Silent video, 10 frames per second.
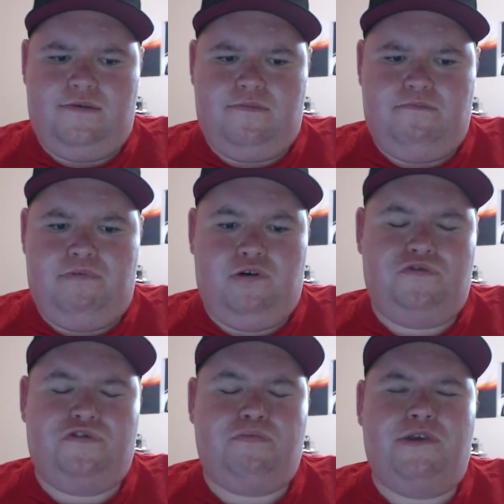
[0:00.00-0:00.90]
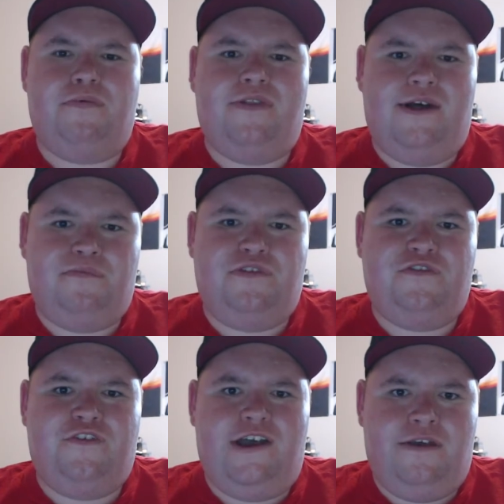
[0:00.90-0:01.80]
builds people up to
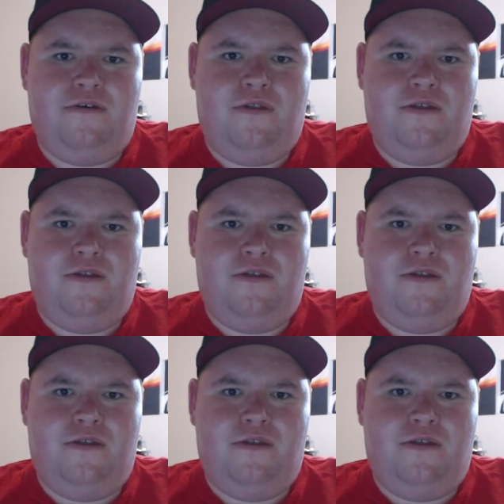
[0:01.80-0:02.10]
fail.